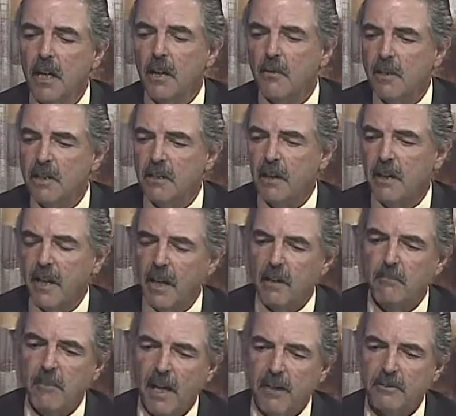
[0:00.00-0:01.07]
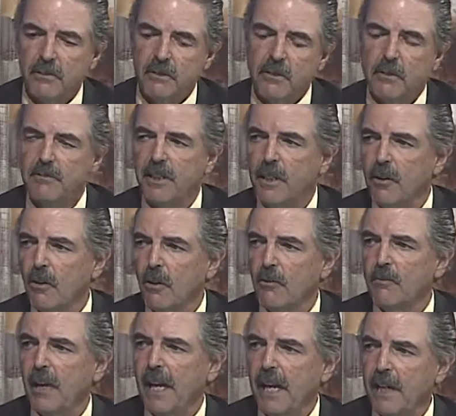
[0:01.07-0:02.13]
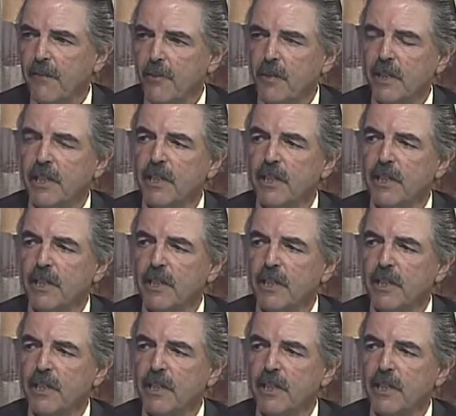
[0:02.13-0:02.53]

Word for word: We're talking about something called behavioral